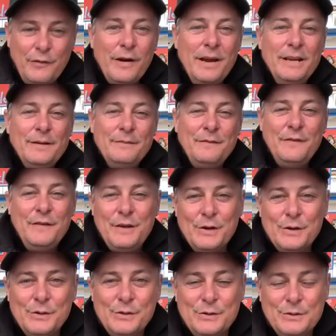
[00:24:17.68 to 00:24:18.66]
Freedom
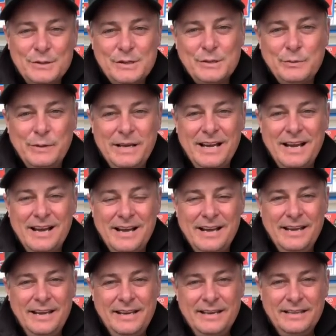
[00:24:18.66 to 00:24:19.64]
Fuels. We
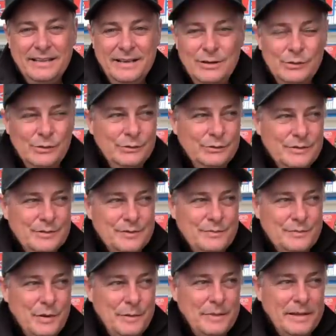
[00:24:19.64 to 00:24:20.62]
are in a little,
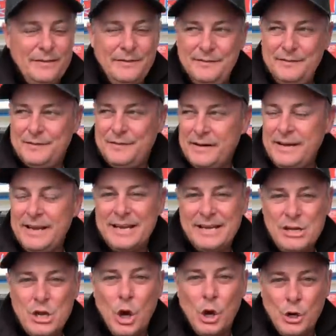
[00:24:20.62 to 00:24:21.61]
probably very
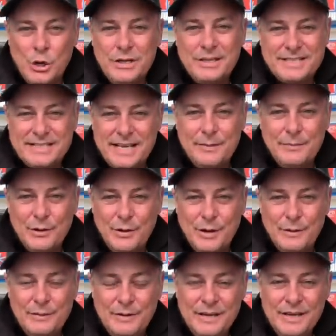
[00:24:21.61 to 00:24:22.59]
unknown
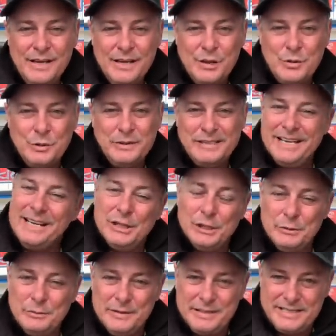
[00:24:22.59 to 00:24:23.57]
suburb called
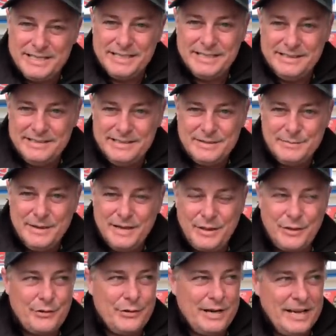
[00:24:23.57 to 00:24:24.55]
Alberton. It's
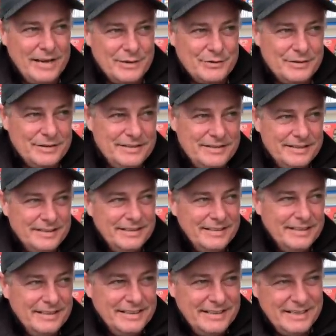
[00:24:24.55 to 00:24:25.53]
about 300
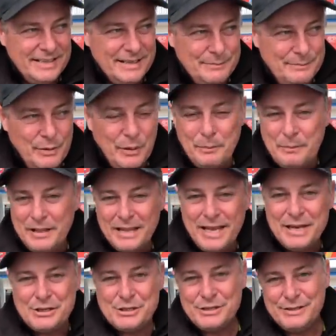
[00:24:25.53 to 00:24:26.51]
uh,
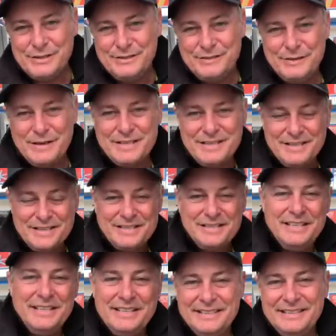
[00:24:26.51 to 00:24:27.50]
population
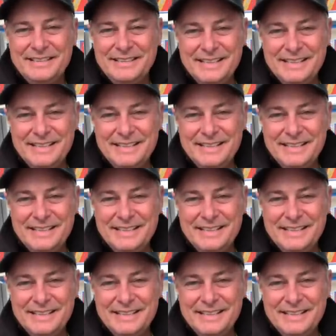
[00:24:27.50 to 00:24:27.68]
residents here.